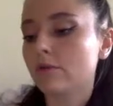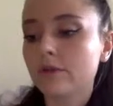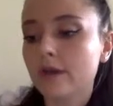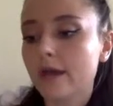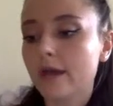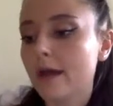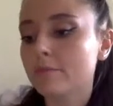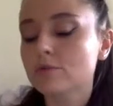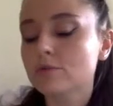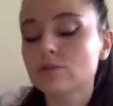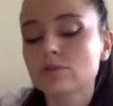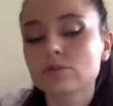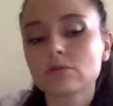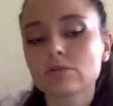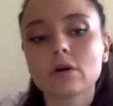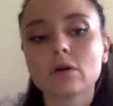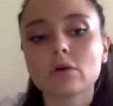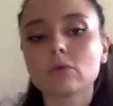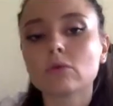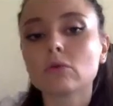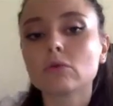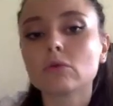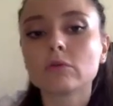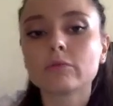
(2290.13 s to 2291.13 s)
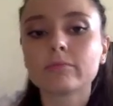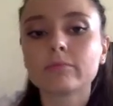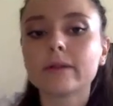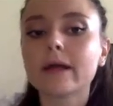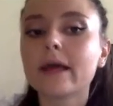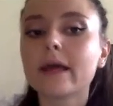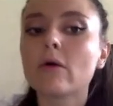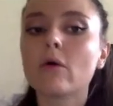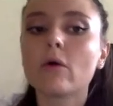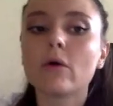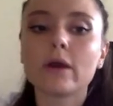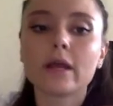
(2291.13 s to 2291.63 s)
the App Store or Google
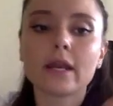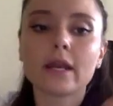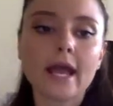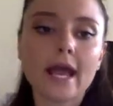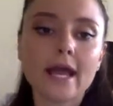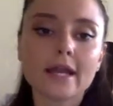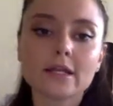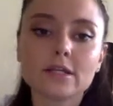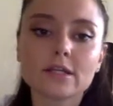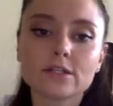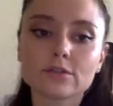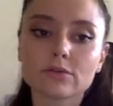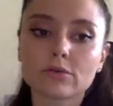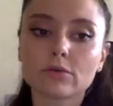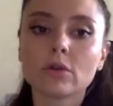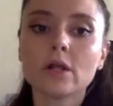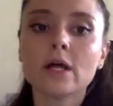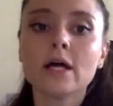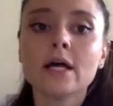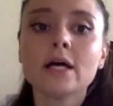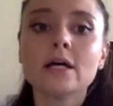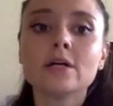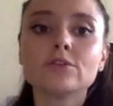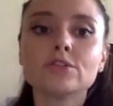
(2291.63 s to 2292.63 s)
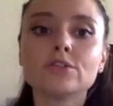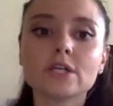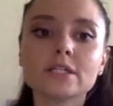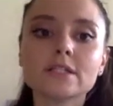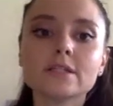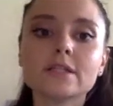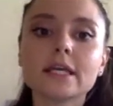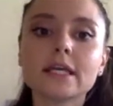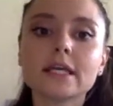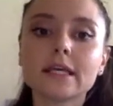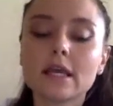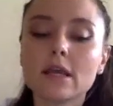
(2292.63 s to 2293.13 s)
Play or in any tool,
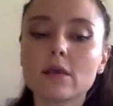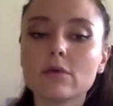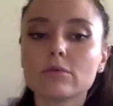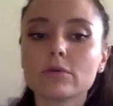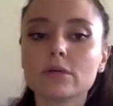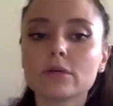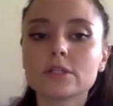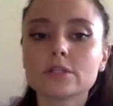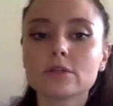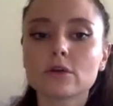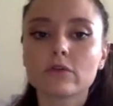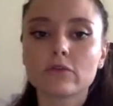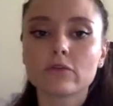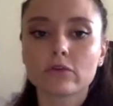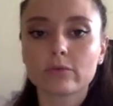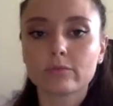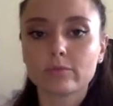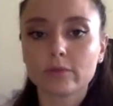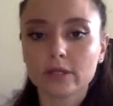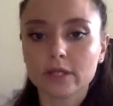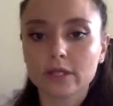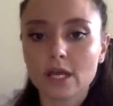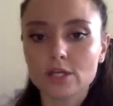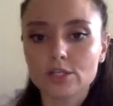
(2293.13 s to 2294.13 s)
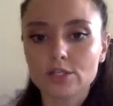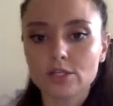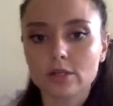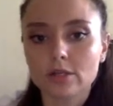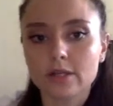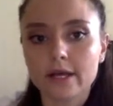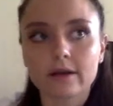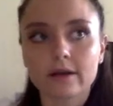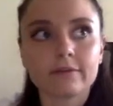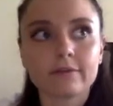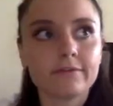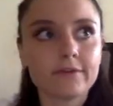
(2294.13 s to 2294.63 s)
just the keywords of your application,
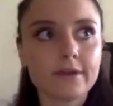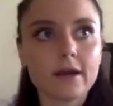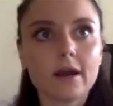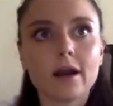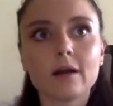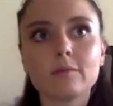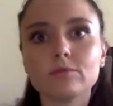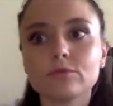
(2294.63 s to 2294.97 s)
like VR